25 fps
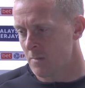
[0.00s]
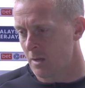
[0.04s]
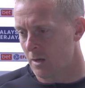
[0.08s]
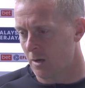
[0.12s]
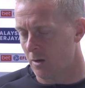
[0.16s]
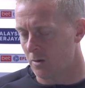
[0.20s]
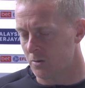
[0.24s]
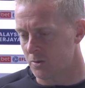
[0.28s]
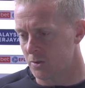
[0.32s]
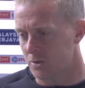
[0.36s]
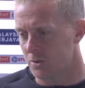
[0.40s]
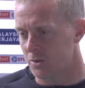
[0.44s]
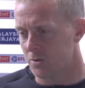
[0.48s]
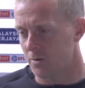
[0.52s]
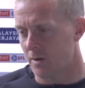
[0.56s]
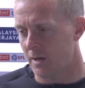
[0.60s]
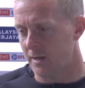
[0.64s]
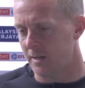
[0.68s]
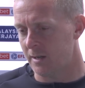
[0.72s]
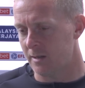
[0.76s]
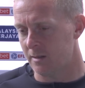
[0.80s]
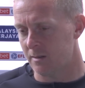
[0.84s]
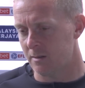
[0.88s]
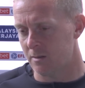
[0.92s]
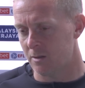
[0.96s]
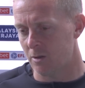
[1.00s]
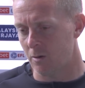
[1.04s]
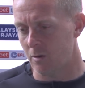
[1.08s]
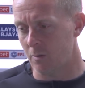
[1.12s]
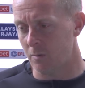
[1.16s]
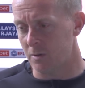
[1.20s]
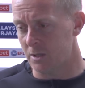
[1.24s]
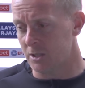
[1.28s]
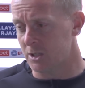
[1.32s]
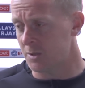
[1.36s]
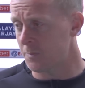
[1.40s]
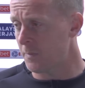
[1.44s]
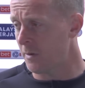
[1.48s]
concentrate and do it
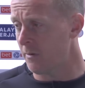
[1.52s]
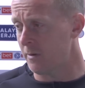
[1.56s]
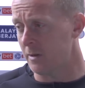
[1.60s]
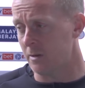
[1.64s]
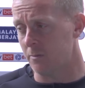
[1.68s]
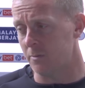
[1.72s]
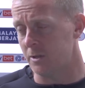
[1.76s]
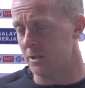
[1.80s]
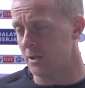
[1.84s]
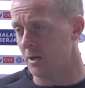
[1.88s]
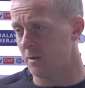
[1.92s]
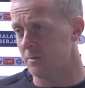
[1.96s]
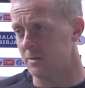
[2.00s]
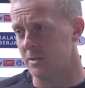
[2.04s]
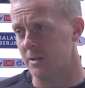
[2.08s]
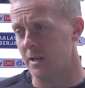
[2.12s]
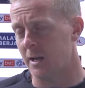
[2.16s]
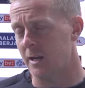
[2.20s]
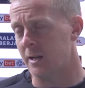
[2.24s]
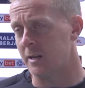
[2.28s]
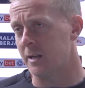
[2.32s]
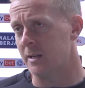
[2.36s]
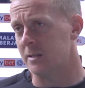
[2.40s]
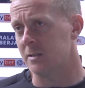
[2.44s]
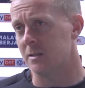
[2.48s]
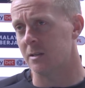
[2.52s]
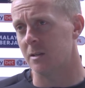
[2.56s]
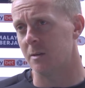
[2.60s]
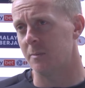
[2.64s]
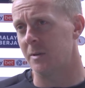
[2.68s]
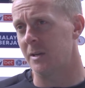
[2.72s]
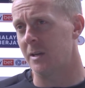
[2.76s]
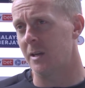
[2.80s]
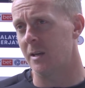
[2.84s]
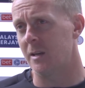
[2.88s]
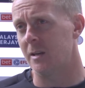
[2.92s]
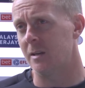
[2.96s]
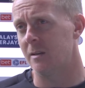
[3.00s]
with the spirit that we show today. And that's going to be
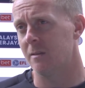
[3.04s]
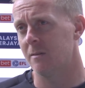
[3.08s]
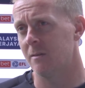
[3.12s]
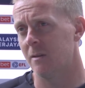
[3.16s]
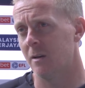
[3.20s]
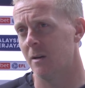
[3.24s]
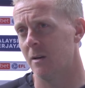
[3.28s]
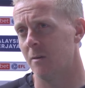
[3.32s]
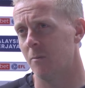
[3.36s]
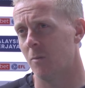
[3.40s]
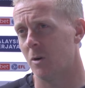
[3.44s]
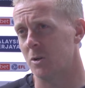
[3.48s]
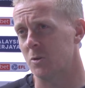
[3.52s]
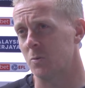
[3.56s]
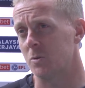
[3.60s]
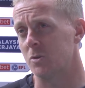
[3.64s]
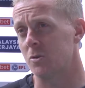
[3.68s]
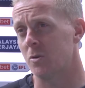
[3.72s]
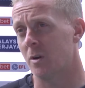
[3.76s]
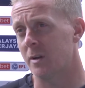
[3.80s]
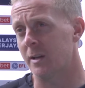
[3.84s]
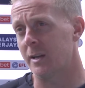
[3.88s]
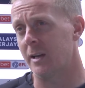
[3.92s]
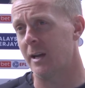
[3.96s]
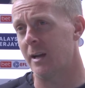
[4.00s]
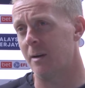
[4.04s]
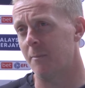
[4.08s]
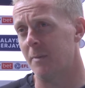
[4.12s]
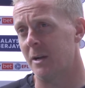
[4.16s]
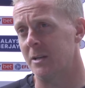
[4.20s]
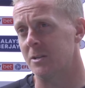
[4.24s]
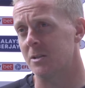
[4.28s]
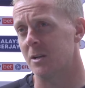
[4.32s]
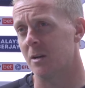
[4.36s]
key whilst we're trying to get our match